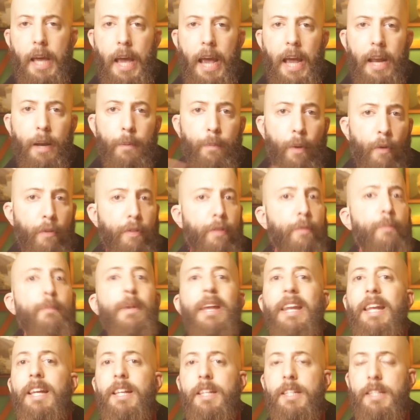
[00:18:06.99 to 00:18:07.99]
And both
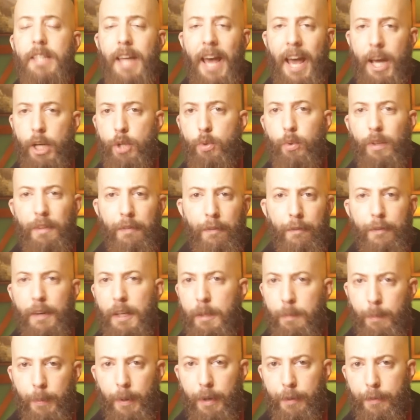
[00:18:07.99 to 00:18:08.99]
meanings actually
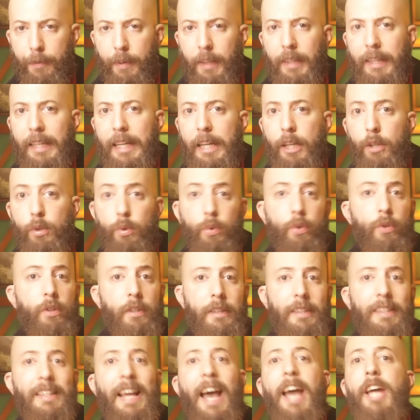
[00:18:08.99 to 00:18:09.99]
fit perfectly into
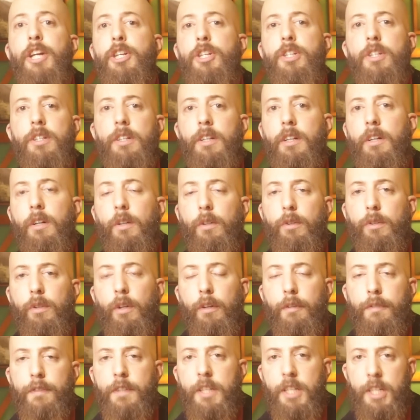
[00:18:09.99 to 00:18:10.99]
the ancient cult
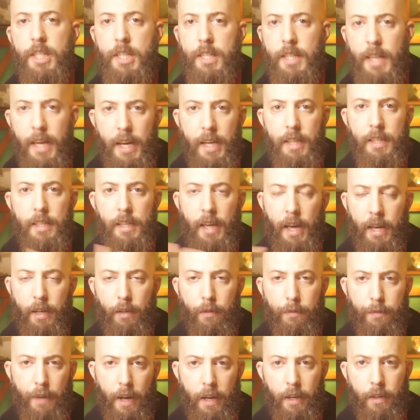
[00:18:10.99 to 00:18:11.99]
of this deity,
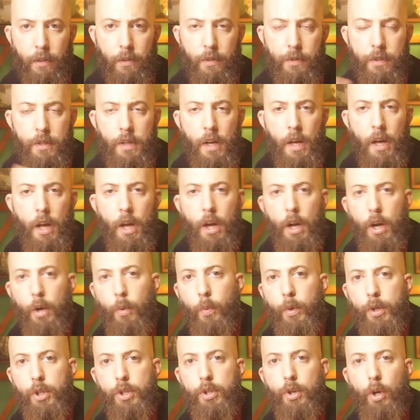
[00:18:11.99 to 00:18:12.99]
Endovelicus,
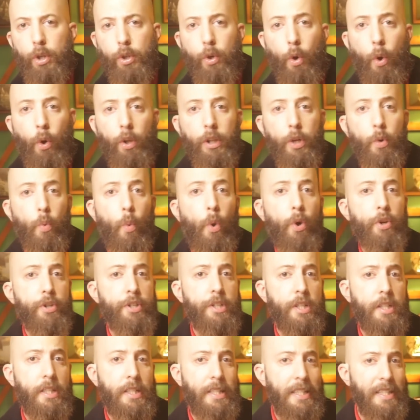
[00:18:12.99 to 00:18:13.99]
which not only
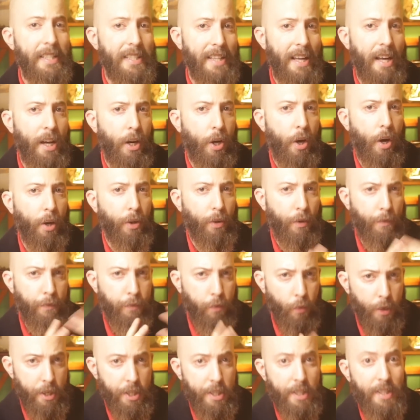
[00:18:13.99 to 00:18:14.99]
was indeed a god
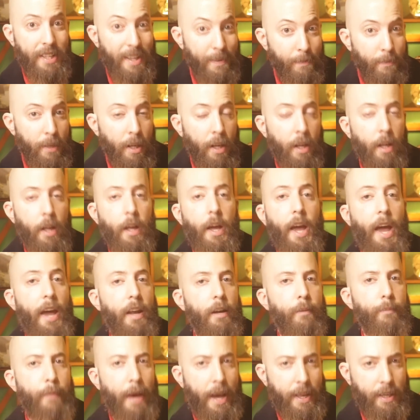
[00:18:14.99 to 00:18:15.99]
of wisdom
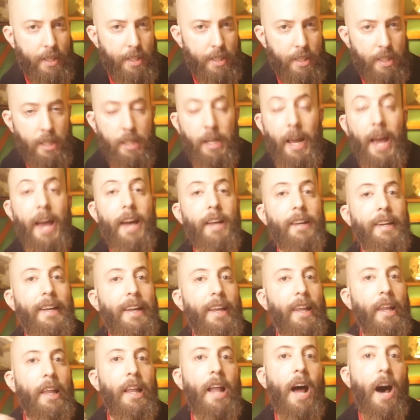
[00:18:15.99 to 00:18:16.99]
and medicine
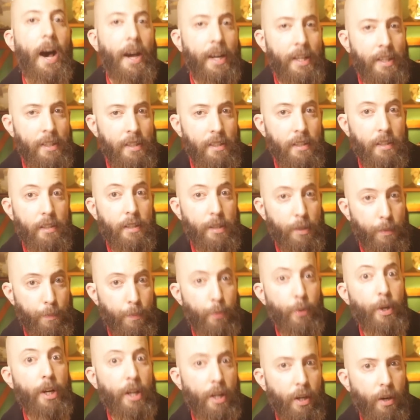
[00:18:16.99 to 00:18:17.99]
and light, the
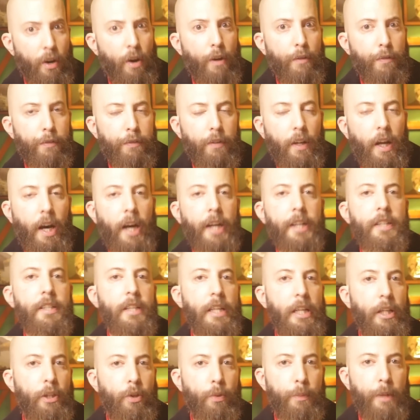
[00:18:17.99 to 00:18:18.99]
bringer of light,
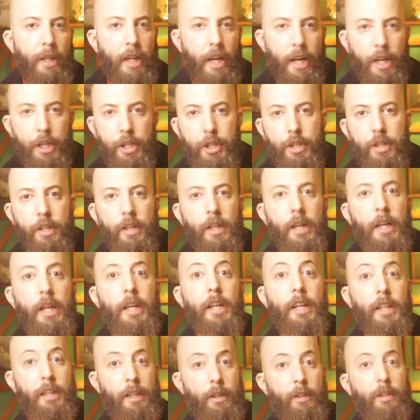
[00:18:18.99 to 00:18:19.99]
illumination,
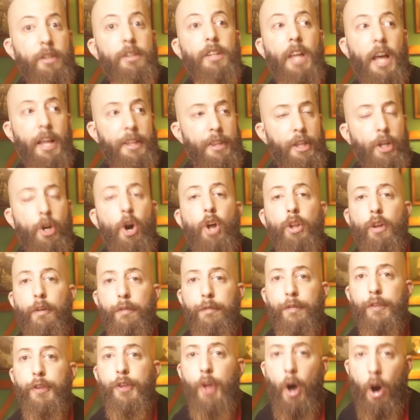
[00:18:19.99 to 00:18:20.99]
the god
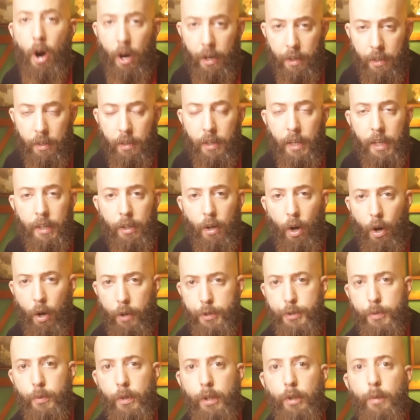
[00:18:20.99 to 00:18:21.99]
of dawn and
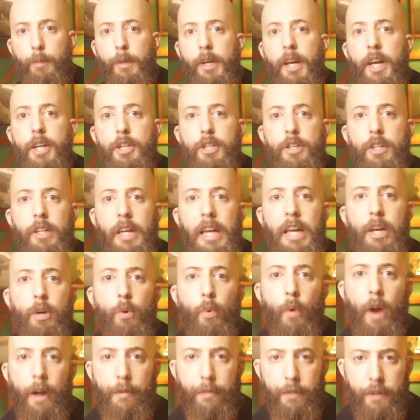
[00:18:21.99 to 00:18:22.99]
also illumination in
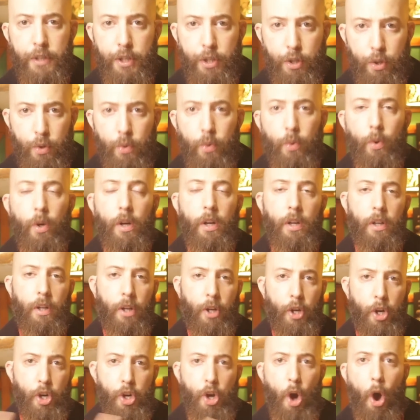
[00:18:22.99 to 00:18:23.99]
reference to
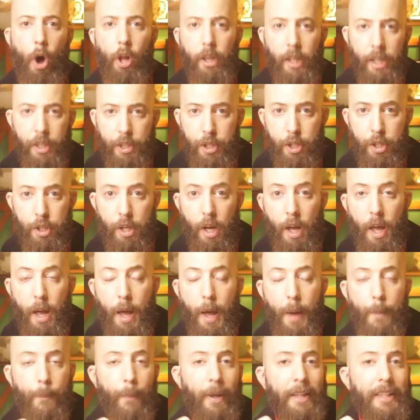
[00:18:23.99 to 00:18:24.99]
knowledge,
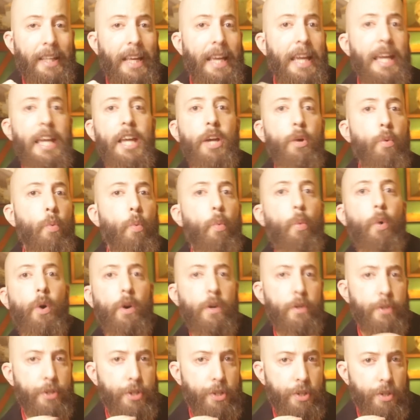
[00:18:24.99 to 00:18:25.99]
but he
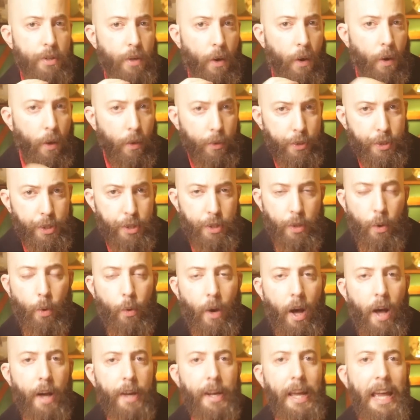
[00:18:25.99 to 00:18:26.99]
was
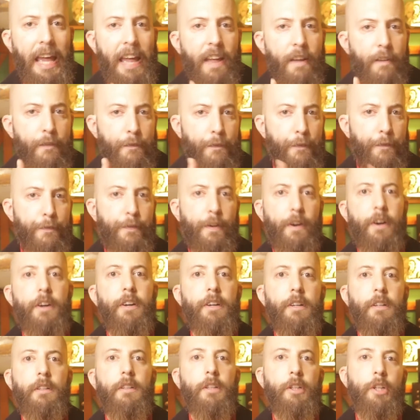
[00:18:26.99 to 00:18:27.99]
also an
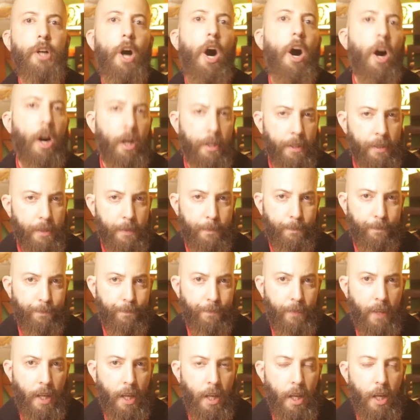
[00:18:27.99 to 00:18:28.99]
infernal god,
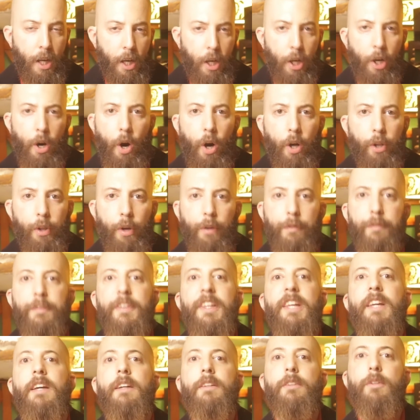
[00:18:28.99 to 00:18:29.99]
god of
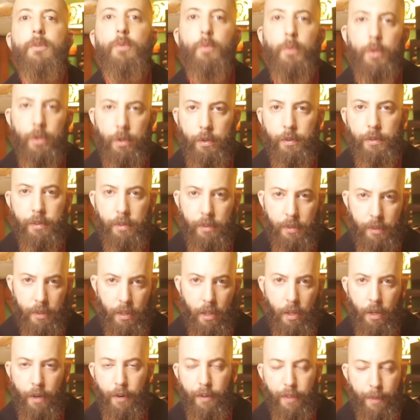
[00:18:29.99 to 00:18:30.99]
the underworld,
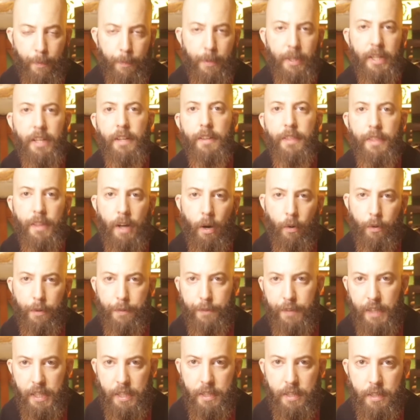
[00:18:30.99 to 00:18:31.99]
the earth beneath our
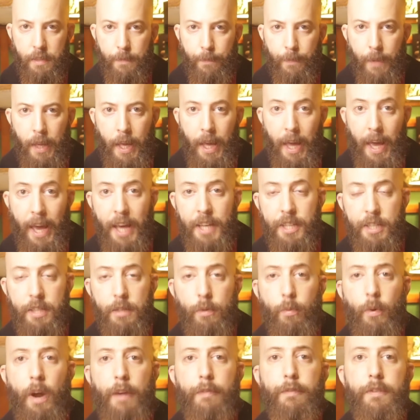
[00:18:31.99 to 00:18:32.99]
feet. Hence
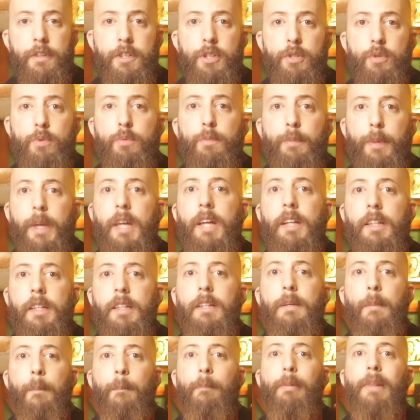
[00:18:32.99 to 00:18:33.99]
the reference to being
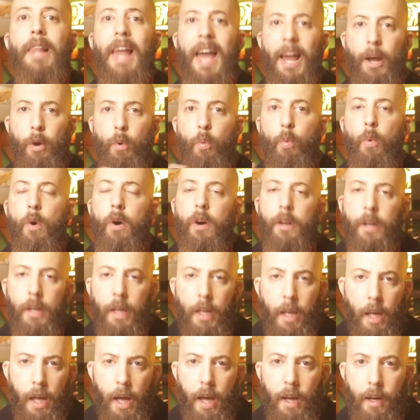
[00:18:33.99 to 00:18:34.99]
the black one,
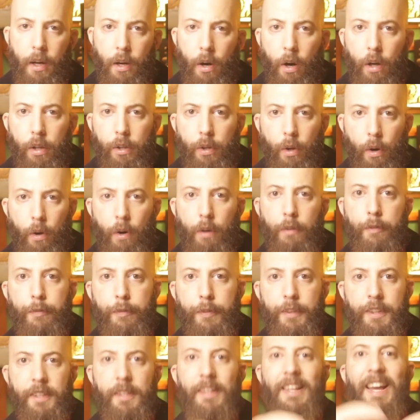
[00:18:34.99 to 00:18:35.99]
a god
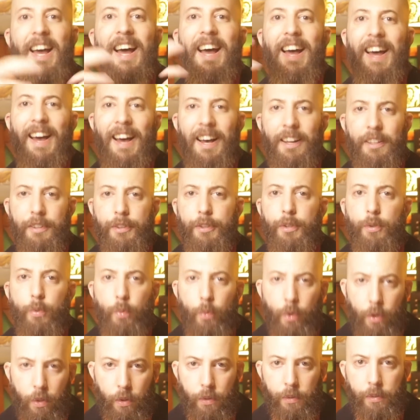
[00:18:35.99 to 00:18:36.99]
of the
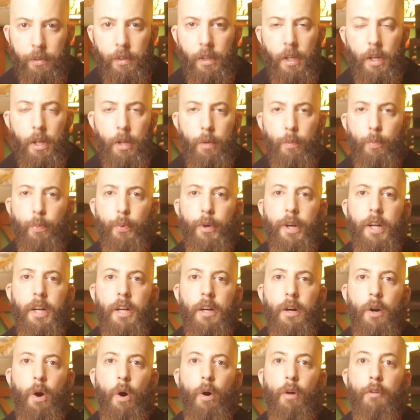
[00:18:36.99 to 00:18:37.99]
underworld,
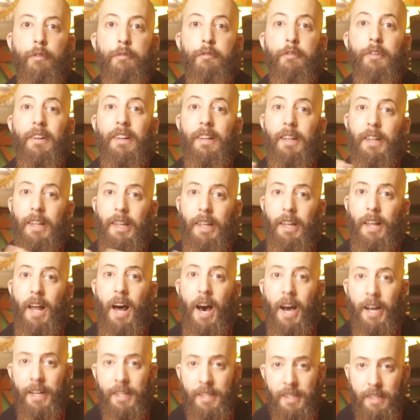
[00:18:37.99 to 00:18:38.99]
bringer of
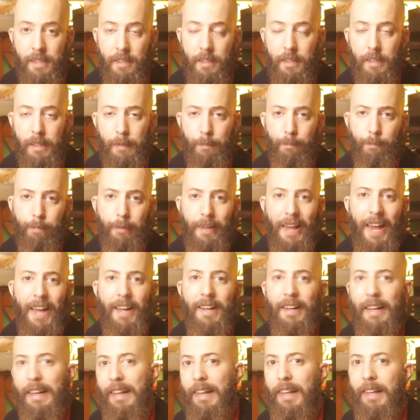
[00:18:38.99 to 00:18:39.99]
light, the
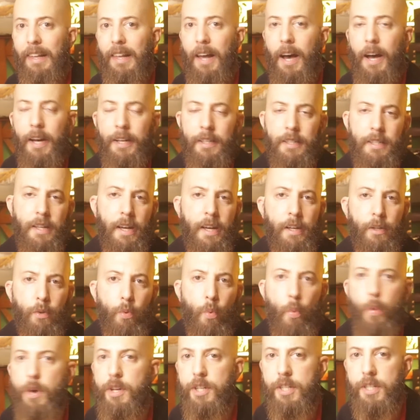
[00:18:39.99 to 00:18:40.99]
black light
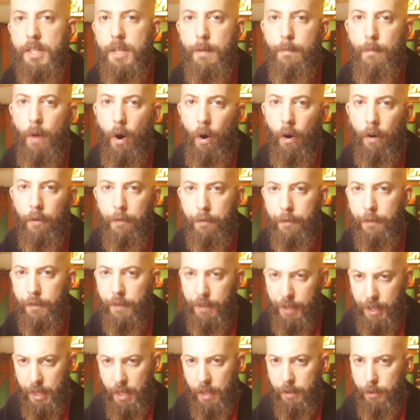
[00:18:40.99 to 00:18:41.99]
and wisdom of
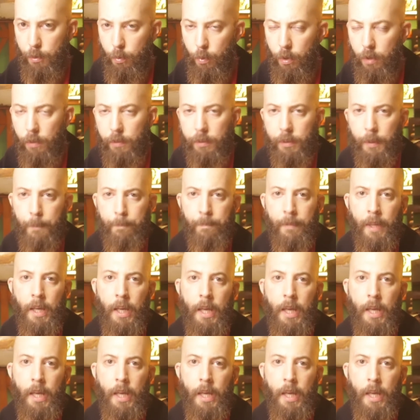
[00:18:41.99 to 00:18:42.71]
the underworld.